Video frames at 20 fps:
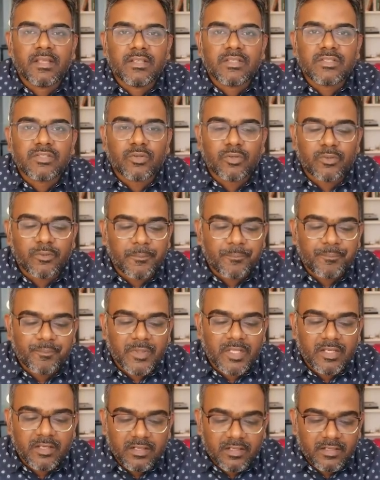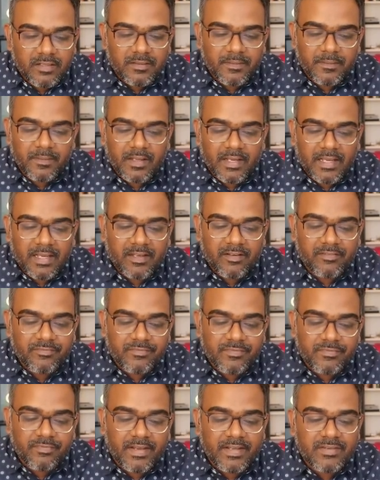So here I
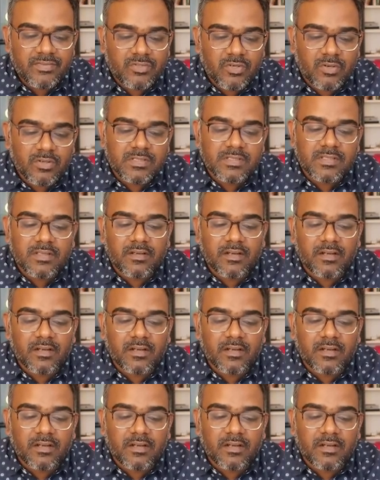have 5 stocks,